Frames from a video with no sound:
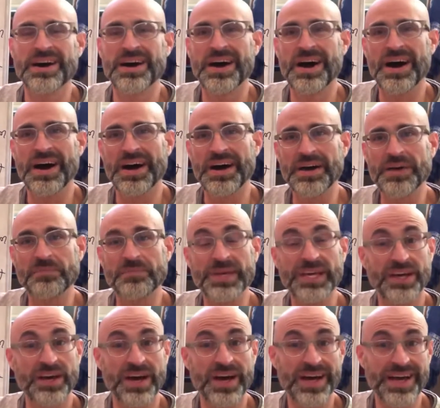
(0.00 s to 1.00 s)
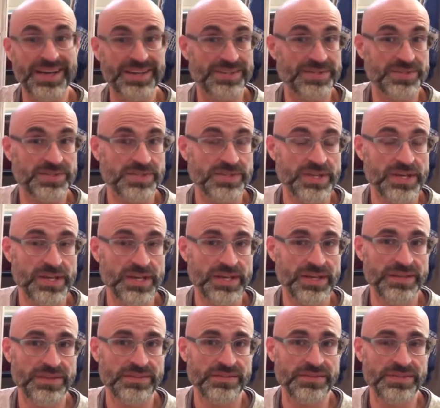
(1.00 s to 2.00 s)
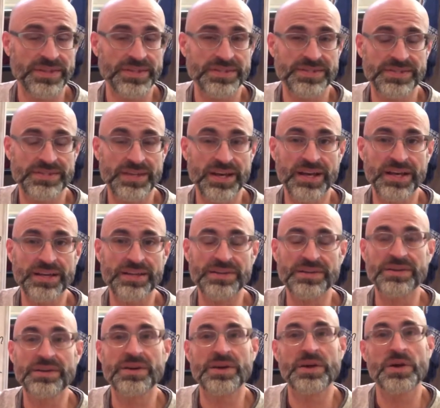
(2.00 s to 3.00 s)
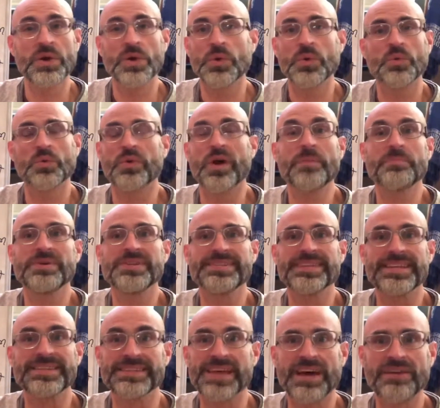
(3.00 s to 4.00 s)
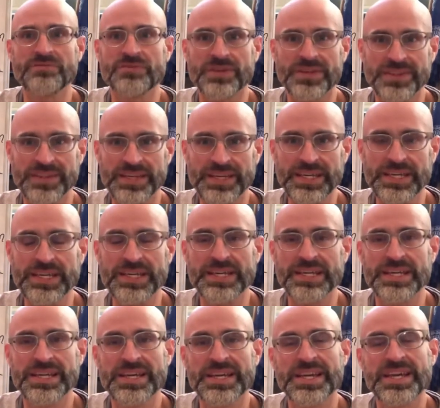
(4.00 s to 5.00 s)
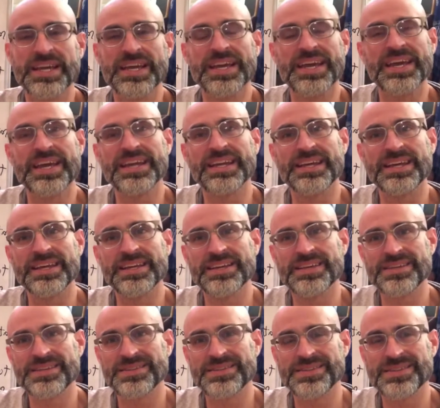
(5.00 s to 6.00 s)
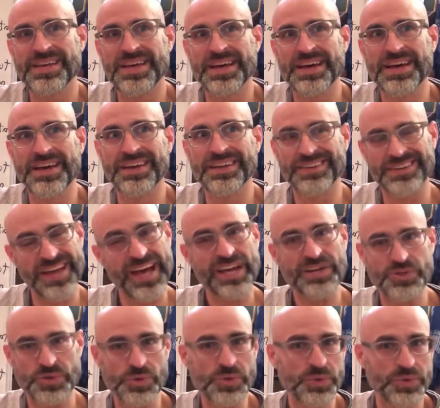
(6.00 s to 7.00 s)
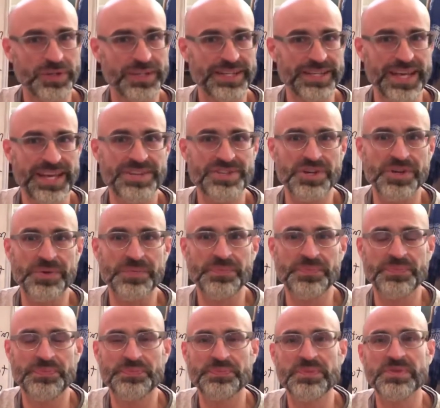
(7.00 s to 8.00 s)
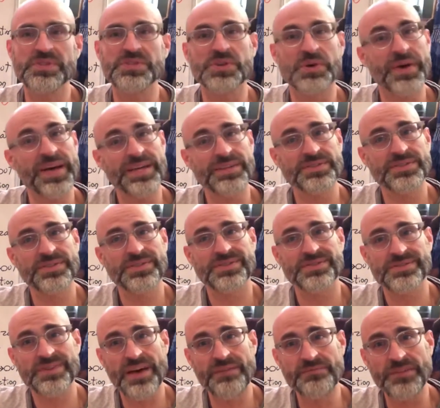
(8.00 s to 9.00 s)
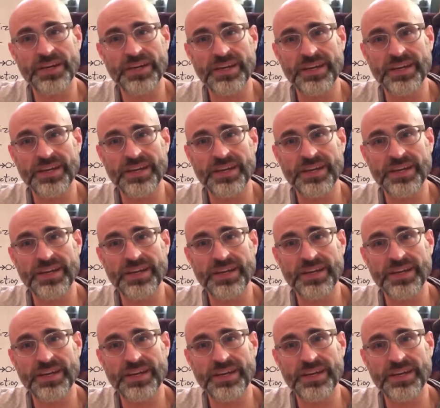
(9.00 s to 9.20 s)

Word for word: uh, because the sun represents everything. It is non dual in nature, so hence Sattvic,